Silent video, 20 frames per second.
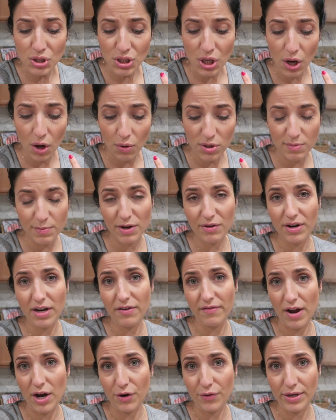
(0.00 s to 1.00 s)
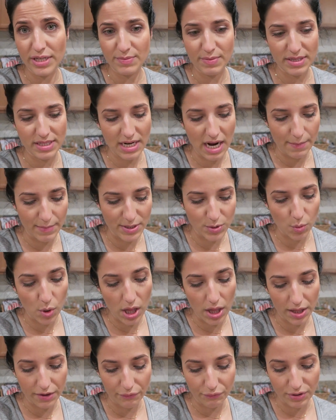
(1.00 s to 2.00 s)
so it'd be great around Christmas time as
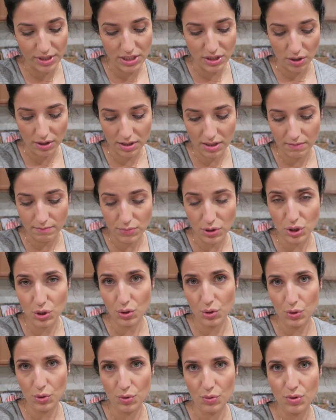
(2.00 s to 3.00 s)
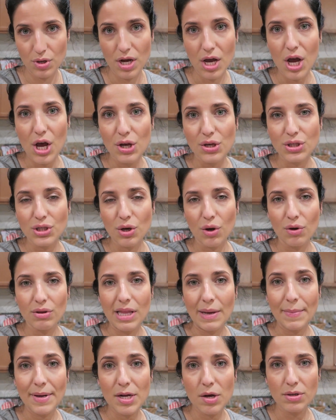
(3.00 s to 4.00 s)
well if we start them soon. So
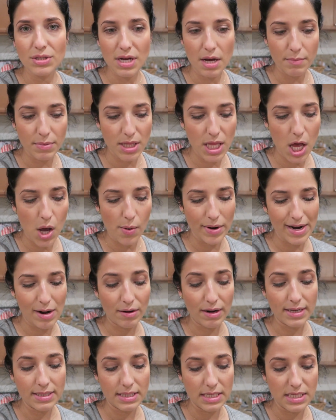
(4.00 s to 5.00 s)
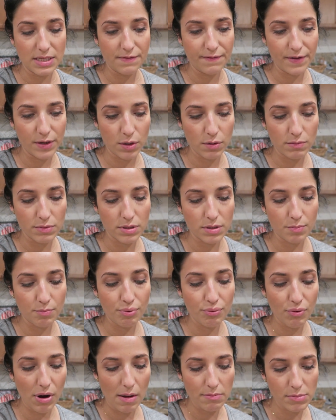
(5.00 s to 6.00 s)
let me know down below and I'll get these filmed
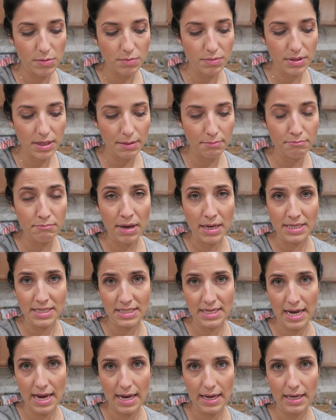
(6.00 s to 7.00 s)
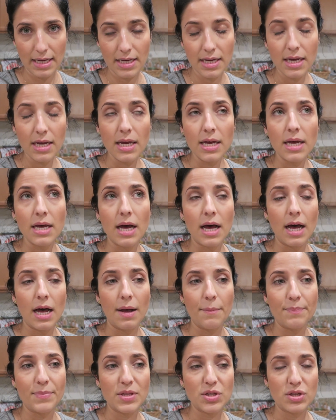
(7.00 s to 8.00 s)
probably Monday.
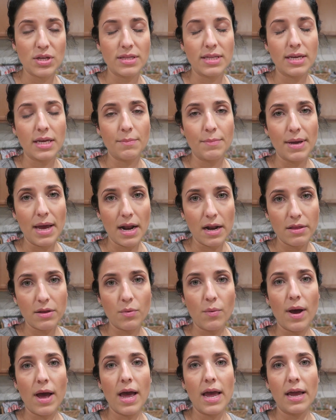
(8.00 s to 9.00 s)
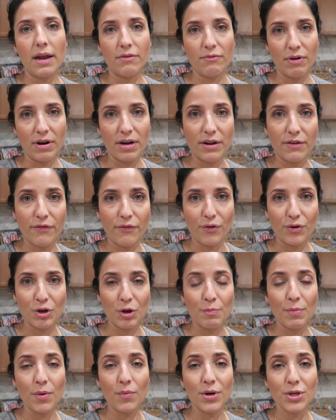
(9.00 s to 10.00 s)
Um, so that they can be out of the way and ready for
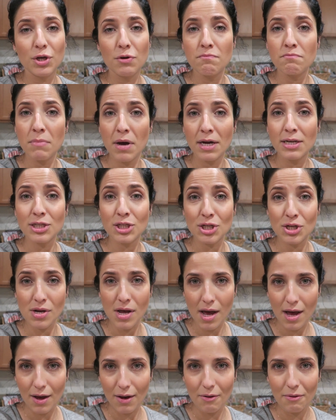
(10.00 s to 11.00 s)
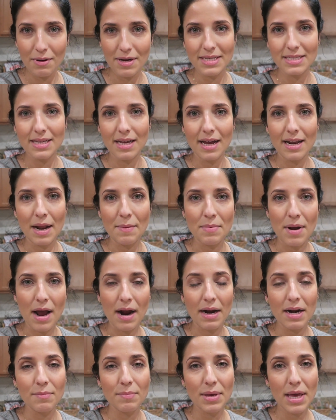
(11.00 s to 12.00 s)
you. But what you must know is that I'm
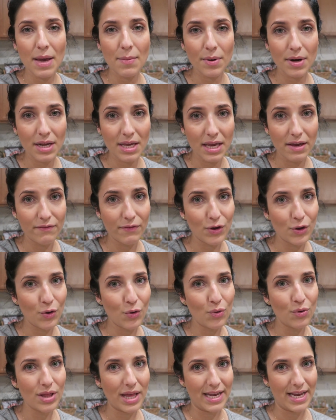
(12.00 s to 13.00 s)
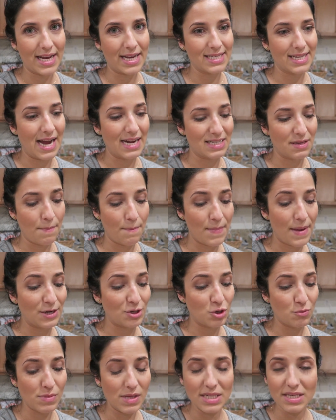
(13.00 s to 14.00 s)
not going to be able to give you like exact
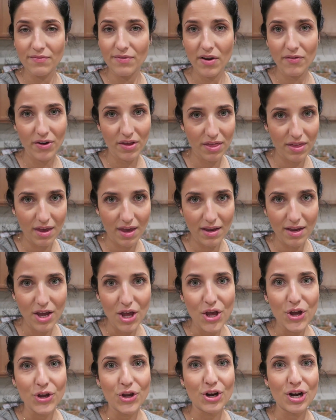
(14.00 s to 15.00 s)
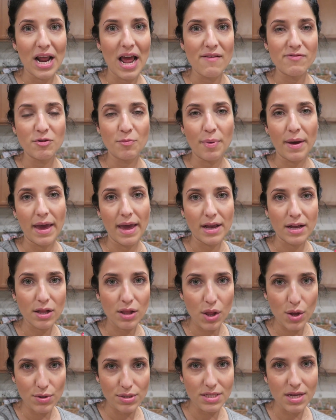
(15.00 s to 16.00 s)
measurements of everything. You're going to have to pay
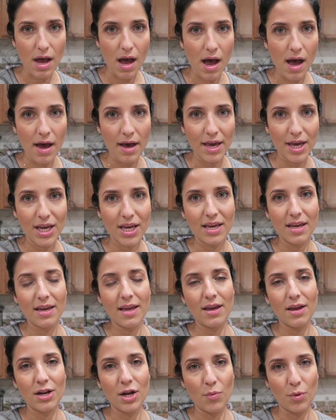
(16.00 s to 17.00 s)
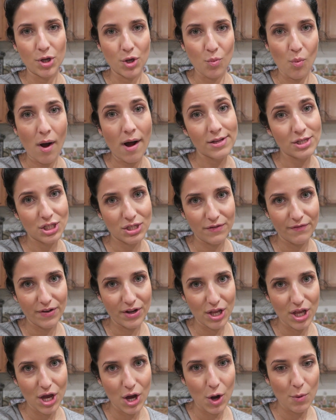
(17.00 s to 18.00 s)
close eye, you know, when you watch the
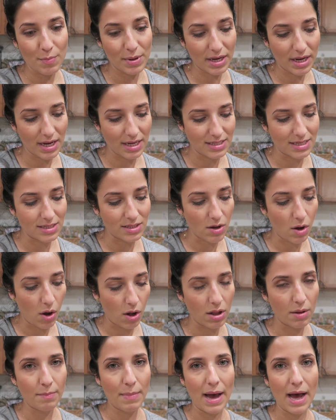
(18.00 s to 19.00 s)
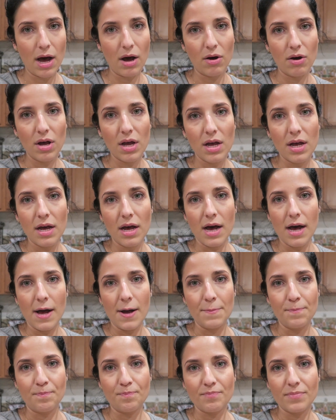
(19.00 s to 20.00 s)
video because it's all about
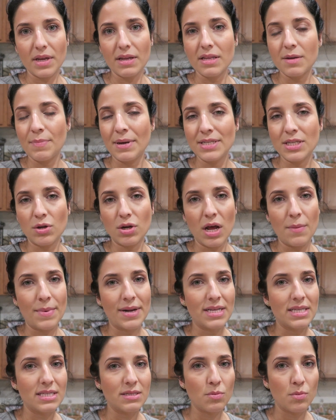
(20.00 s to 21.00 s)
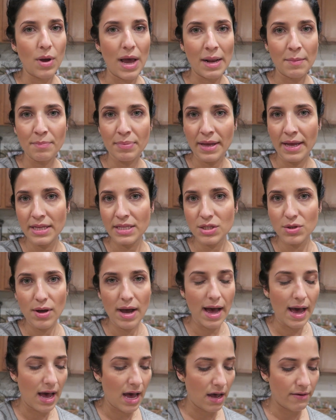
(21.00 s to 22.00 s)
um, depending on how many eggplants you
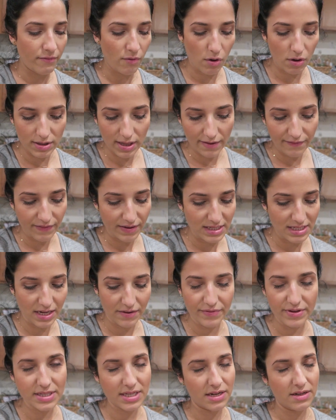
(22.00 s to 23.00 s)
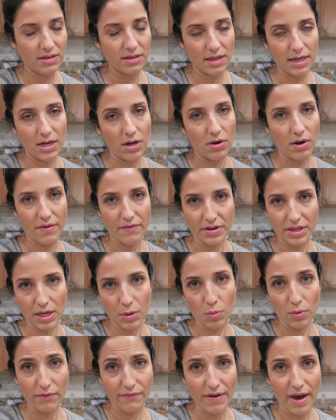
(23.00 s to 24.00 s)
have, all that fun stuff, it's, you know,
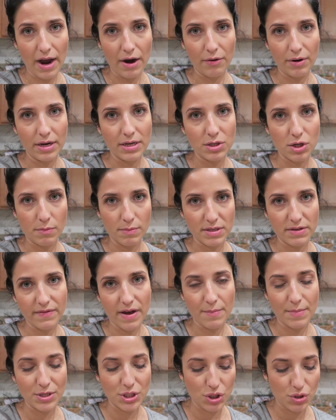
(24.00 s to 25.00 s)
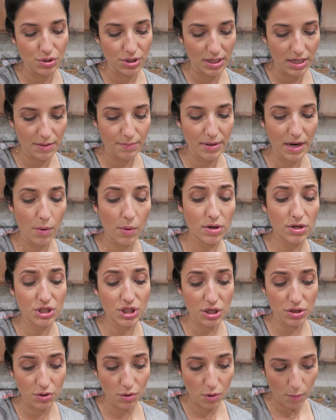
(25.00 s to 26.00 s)
everything will vary in terms of how much you need. But I want to
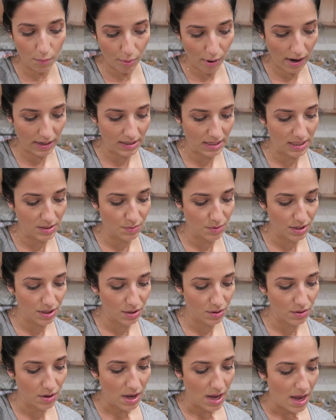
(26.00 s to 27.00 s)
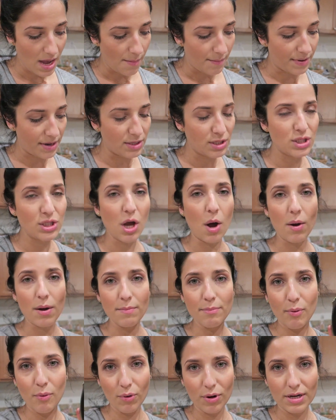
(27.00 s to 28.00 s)
share the whole process with you, but it's so
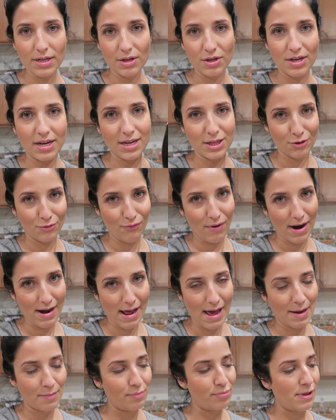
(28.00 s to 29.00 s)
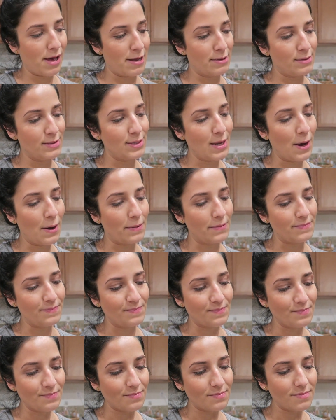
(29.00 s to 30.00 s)
important that you get the right eggplant.
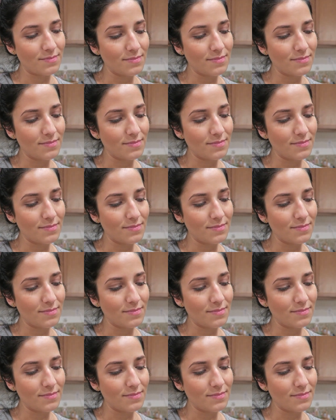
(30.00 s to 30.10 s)
So